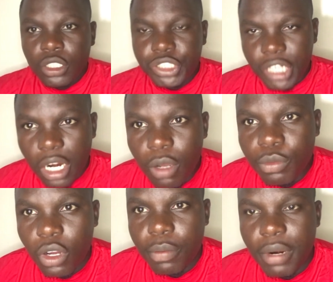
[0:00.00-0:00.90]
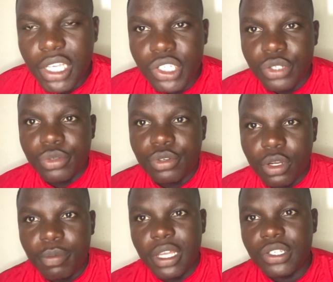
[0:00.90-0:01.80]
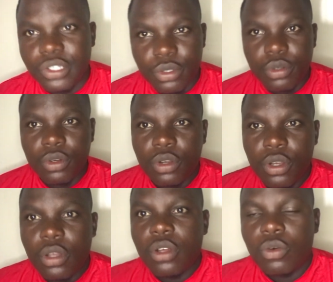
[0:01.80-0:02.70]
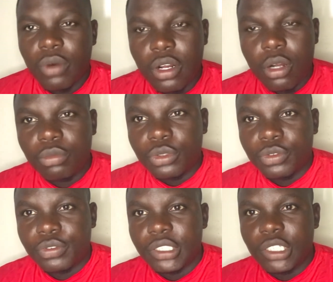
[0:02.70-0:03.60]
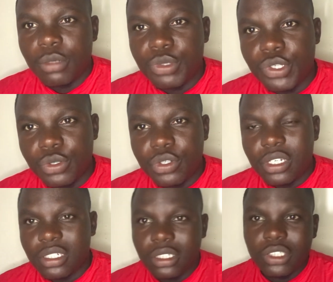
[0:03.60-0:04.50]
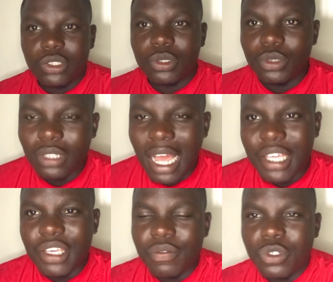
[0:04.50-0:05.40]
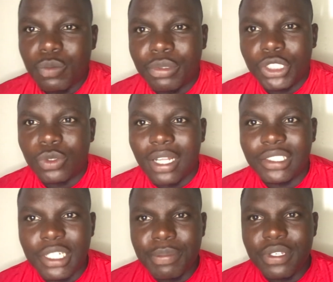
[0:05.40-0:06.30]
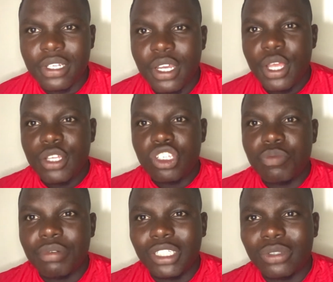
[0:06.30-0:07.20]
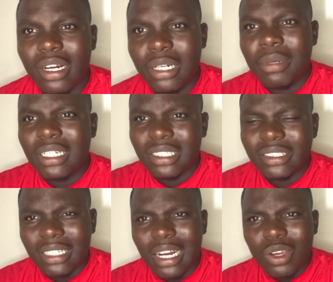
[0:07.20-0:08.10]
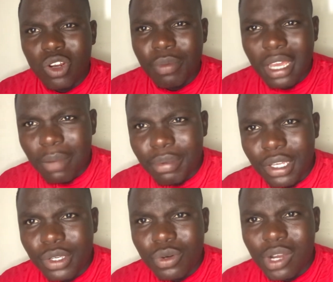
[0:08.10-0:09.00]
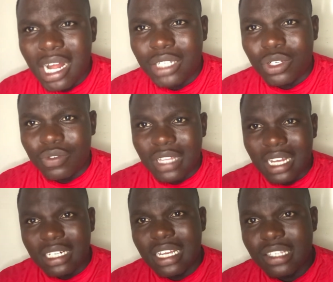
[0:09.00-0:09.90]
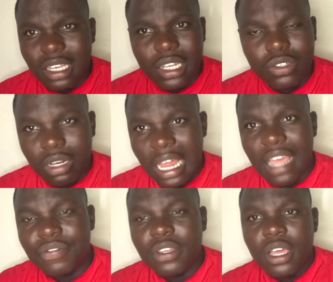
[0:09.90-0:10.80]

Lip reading: Shalom, God bless you. God bless you. Welcome to Freedom Zone. In this zone, I give you spiritual tips, spiritual remedies that are going to be helping you out of darkness into life.